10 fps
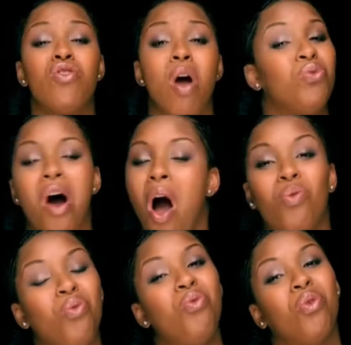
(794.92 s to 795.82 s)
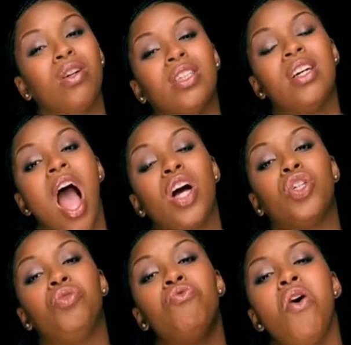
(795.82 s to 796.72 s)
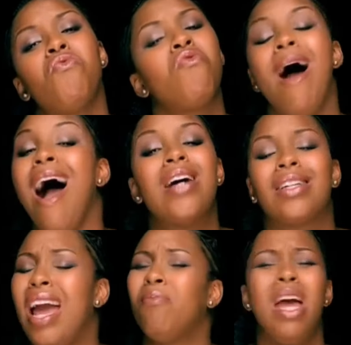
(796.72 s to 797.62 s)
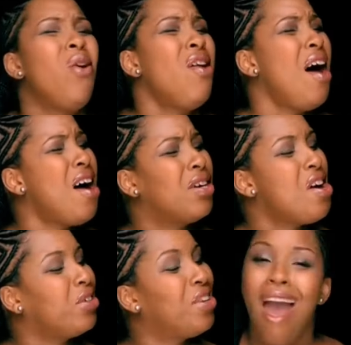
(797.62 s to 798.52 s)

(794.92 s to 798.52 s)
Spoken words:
extremely wild to me. I feel like even as I hear it more